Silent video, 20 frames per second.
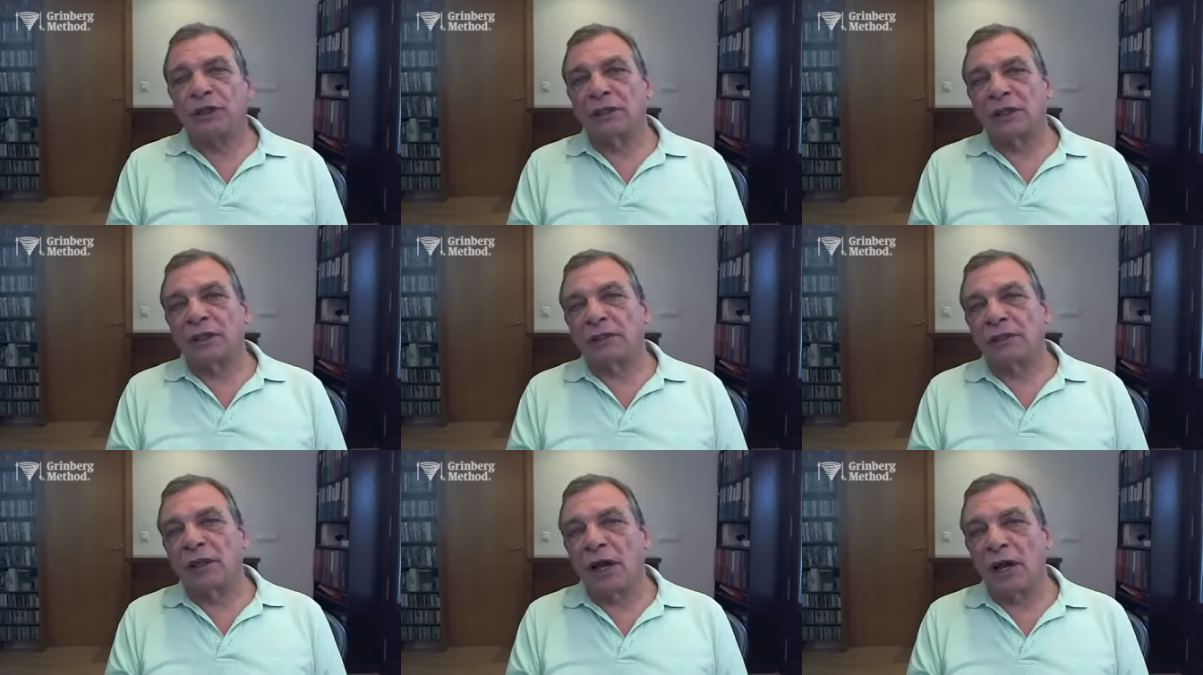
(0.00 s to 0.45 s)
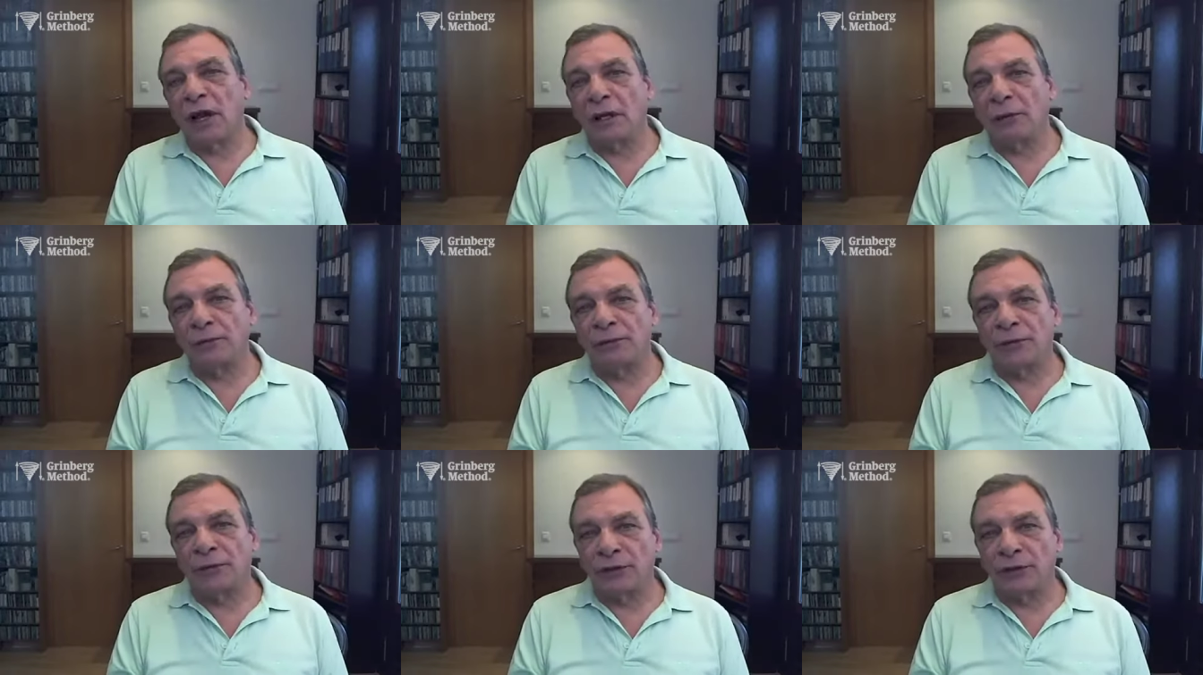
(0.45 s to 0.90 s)
in a
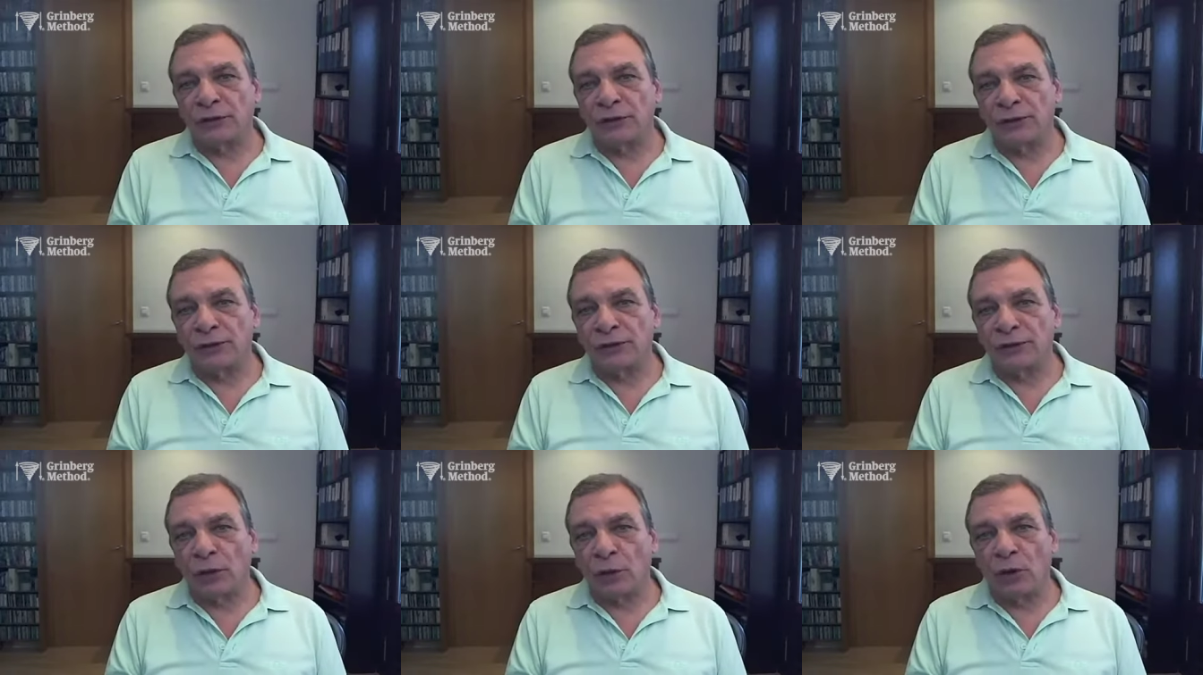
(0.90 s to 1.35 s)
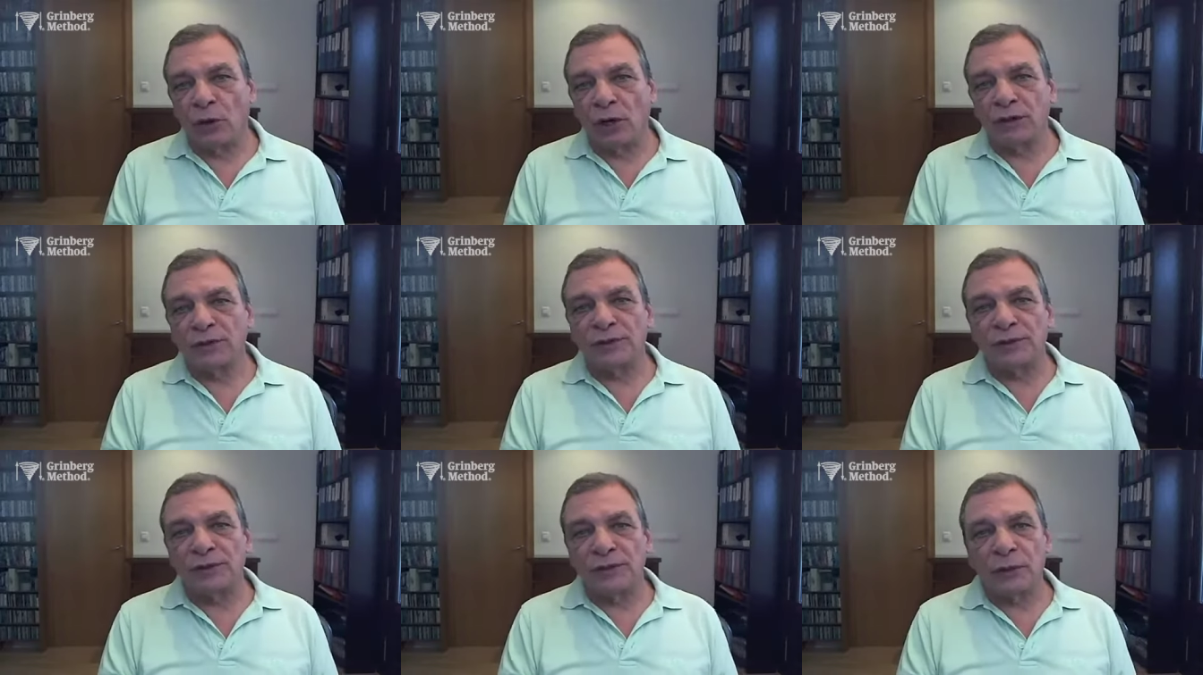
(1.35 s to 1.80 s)
time that is so
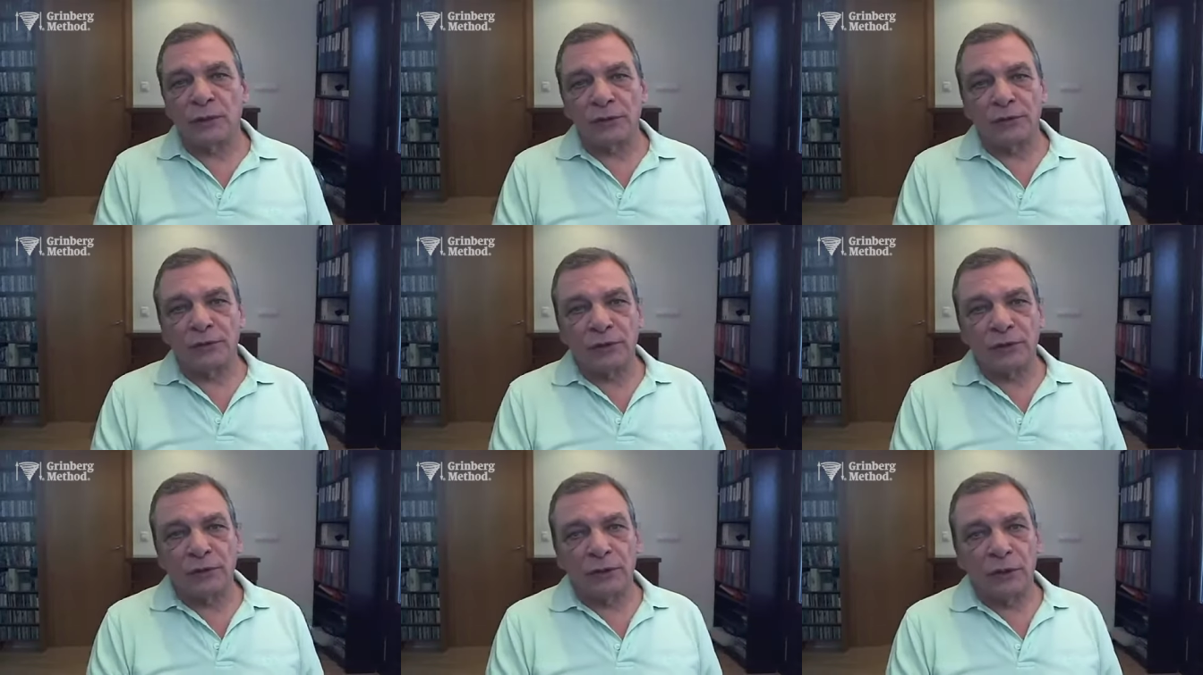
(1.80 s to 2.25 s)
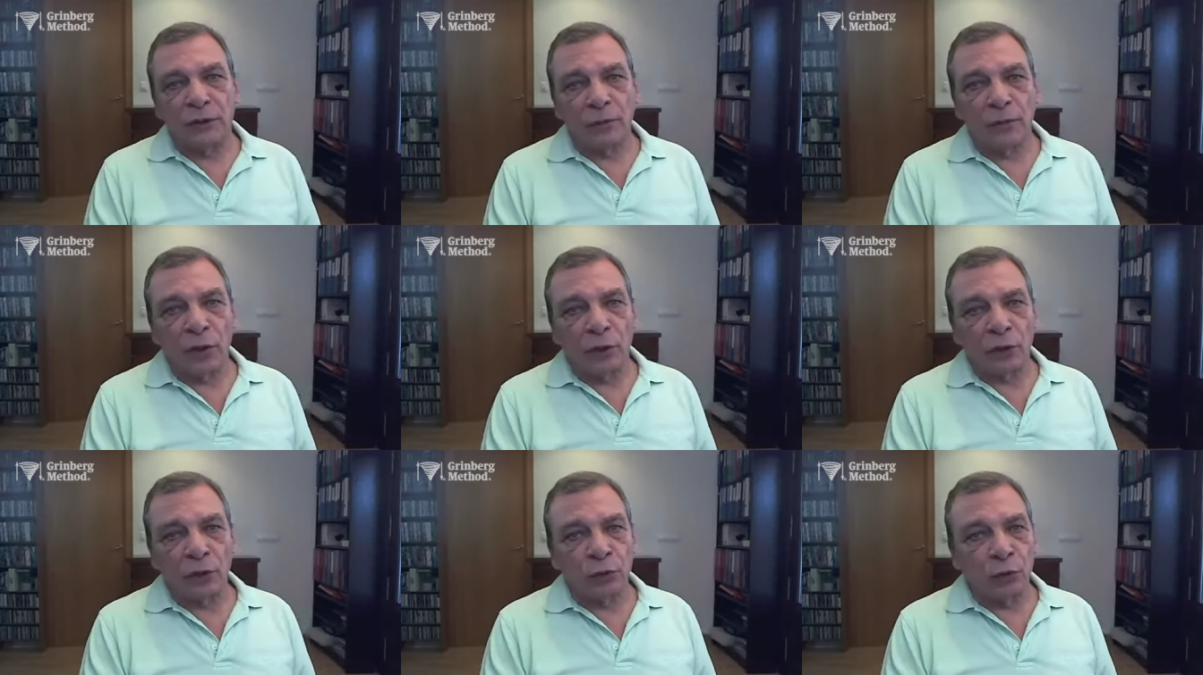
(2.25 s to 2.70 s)
uncertain
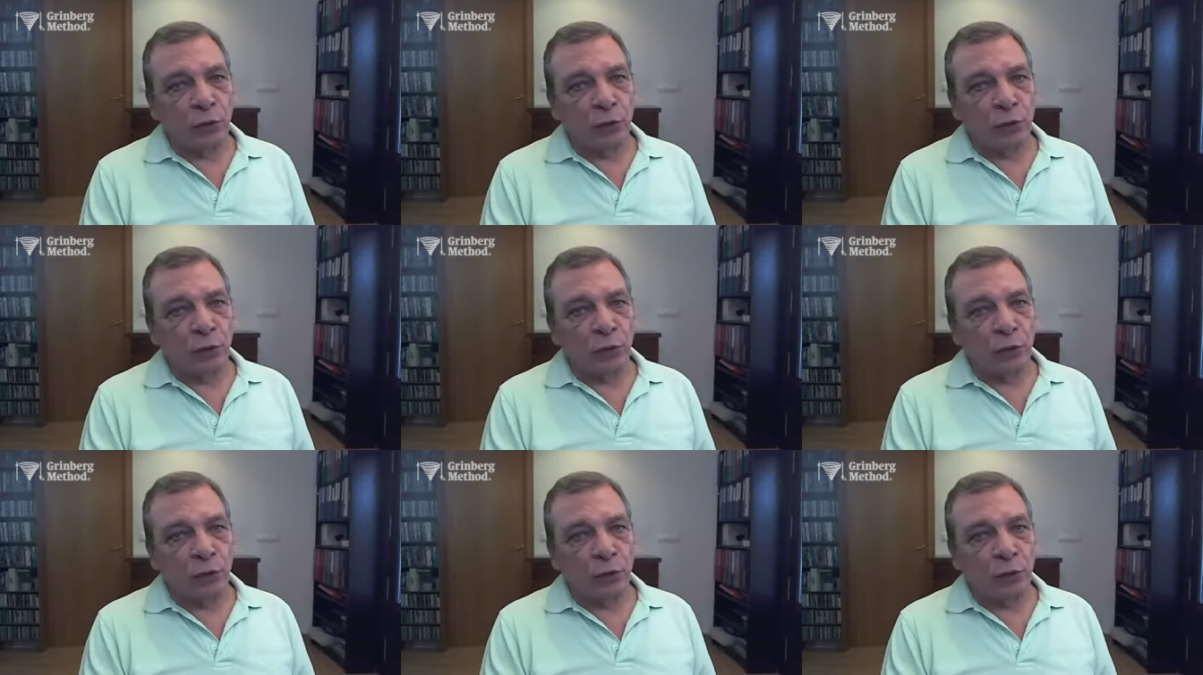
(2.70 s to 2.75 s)
about